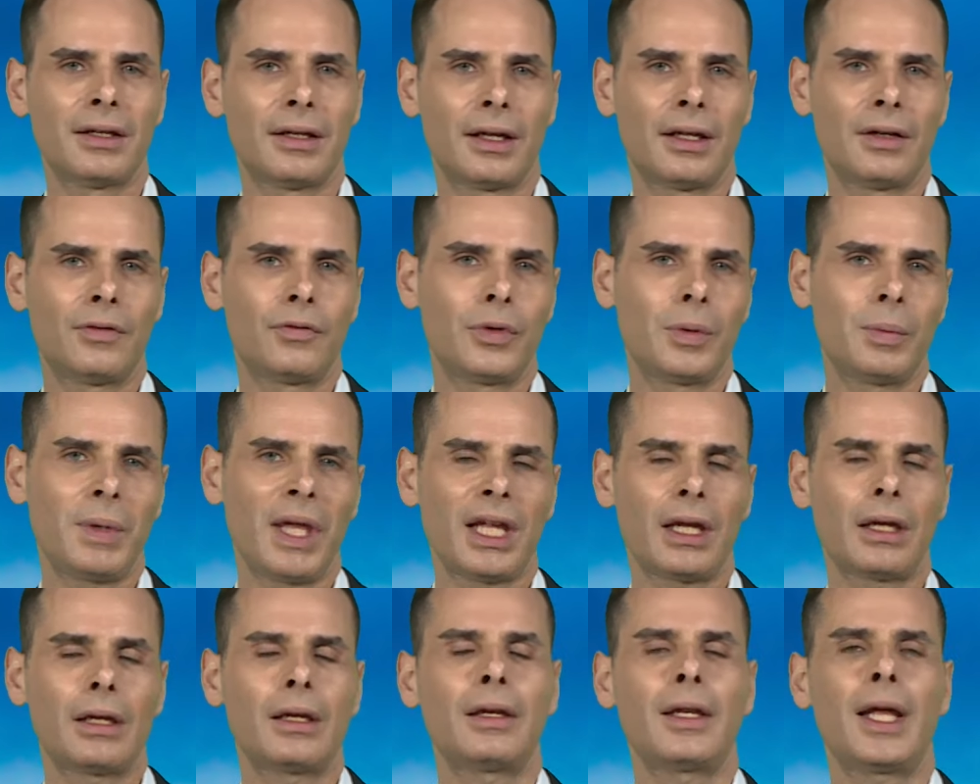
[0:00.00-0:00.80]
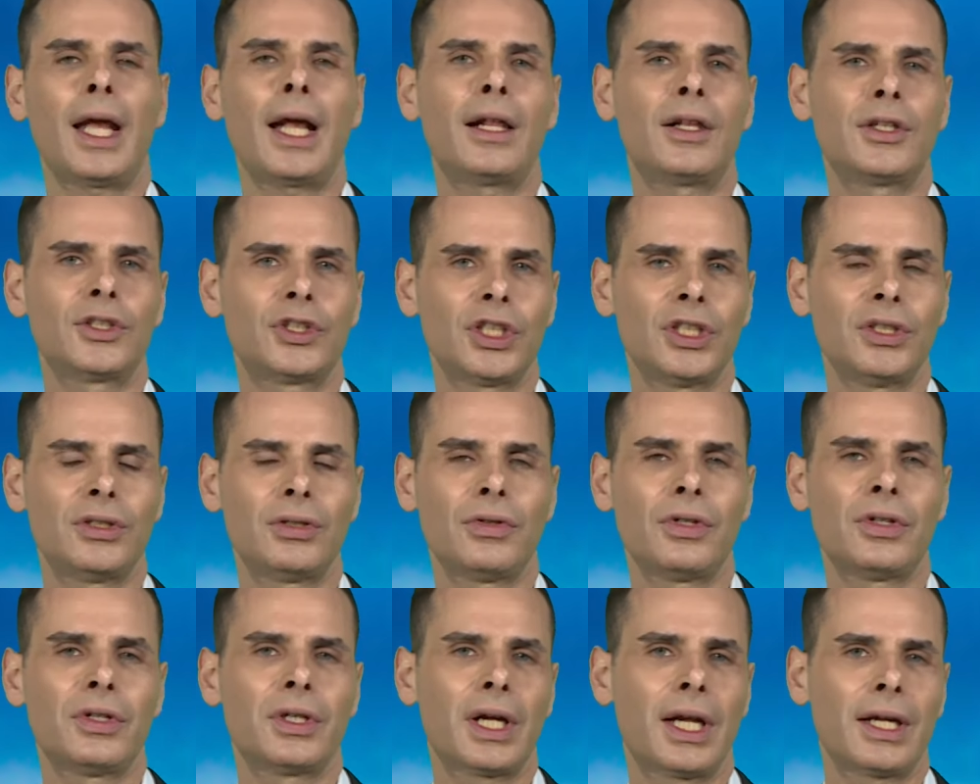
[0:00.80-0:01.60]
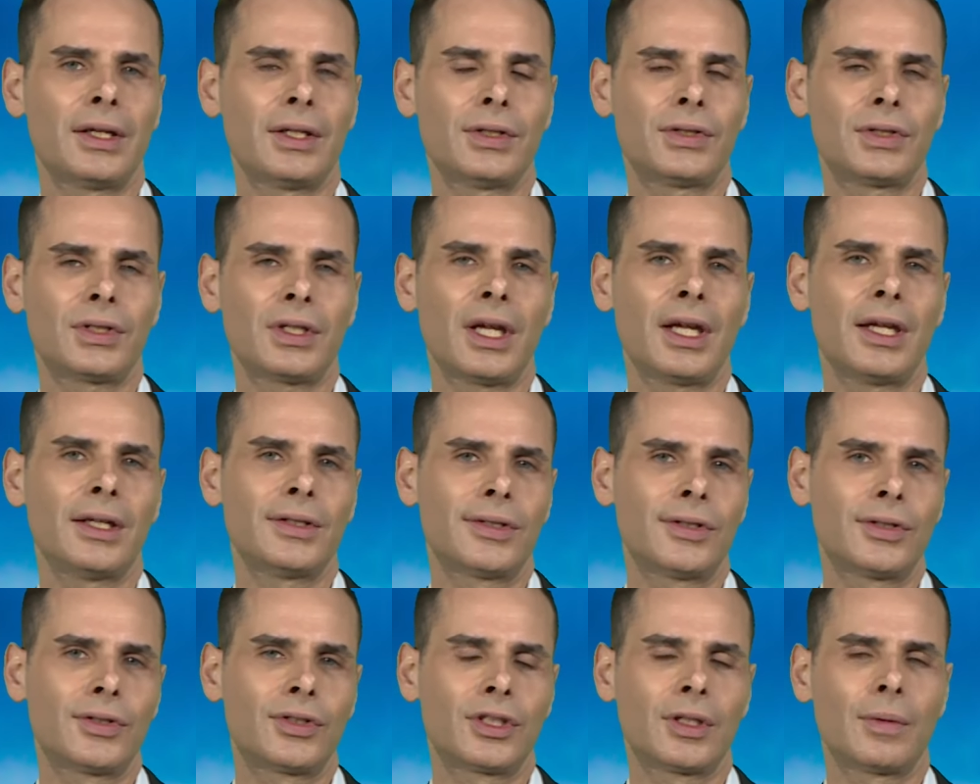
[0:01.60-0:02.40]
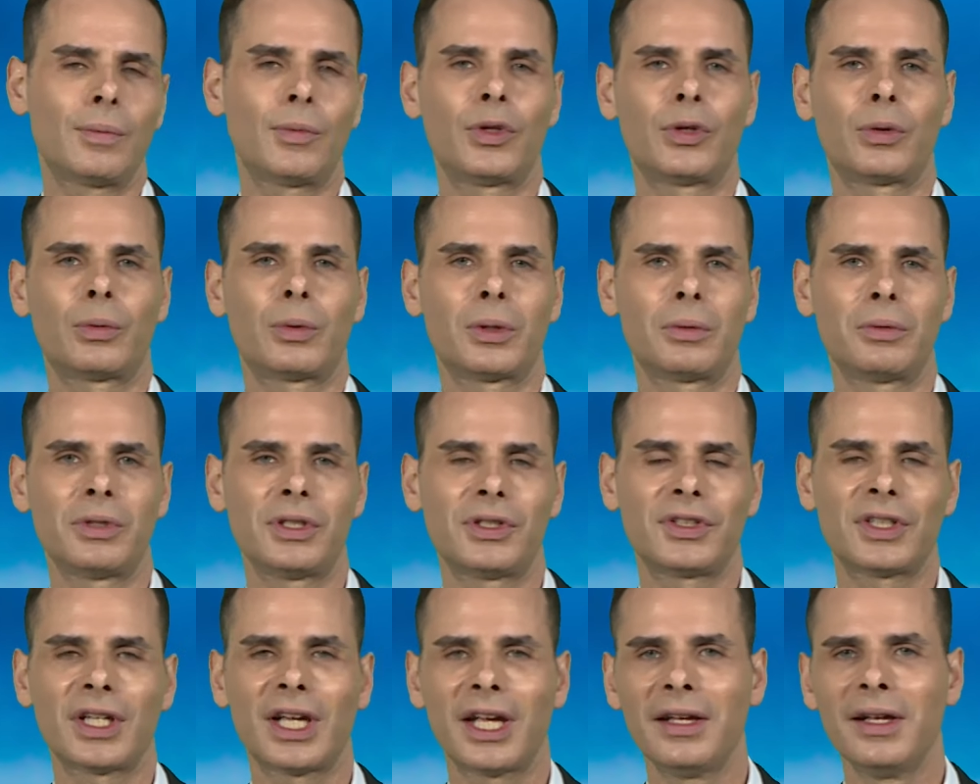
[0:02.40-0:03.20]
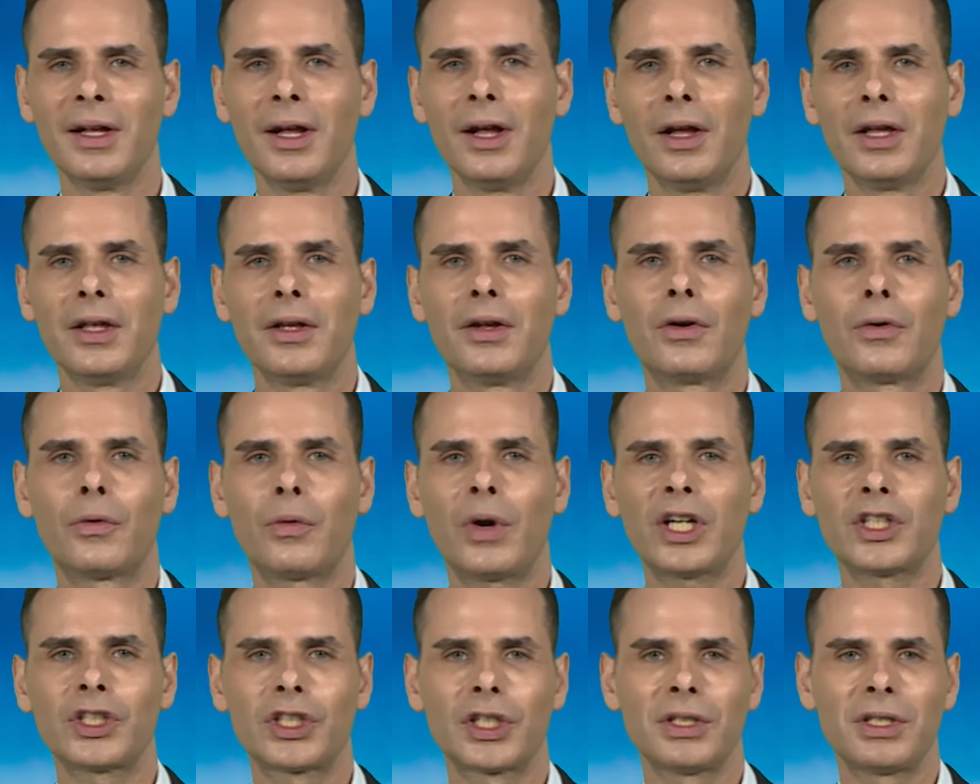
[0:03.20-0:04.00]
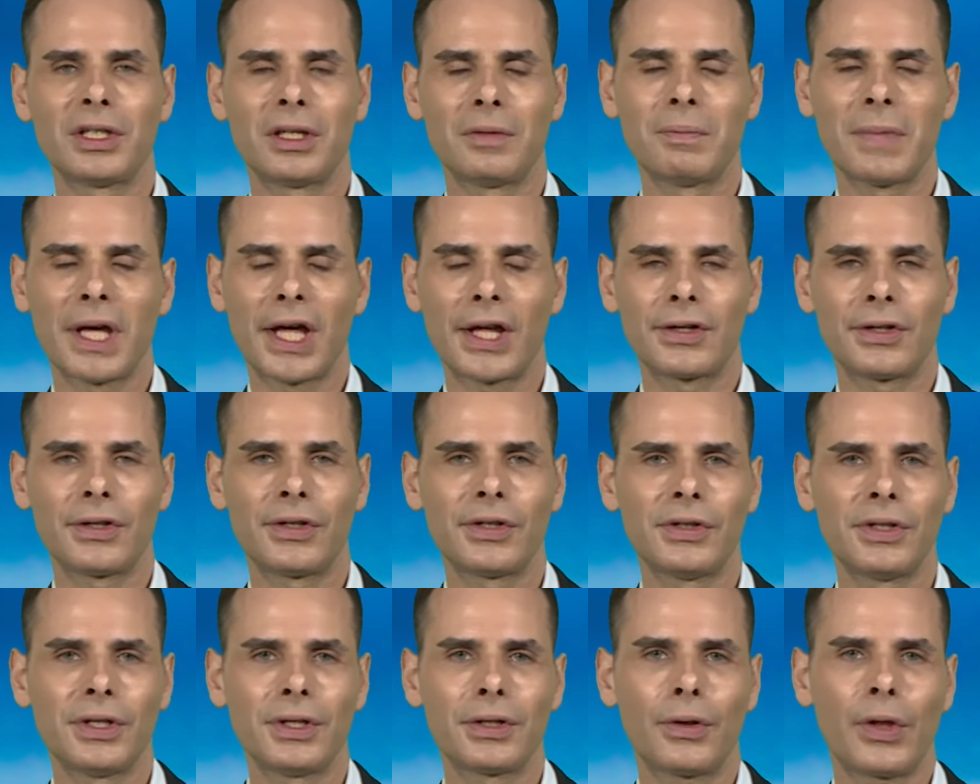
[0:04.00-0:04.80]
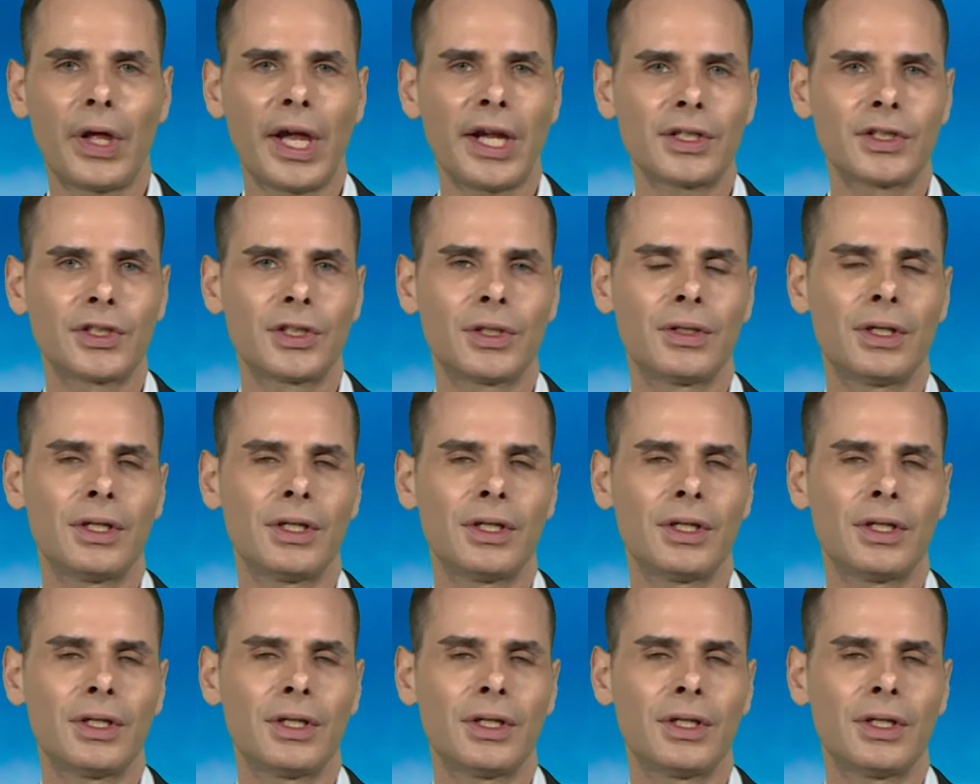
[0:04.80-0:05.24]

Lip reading: And if we make an analogy to the United States, it's similar where we say, you know, Russia did meddle in the election.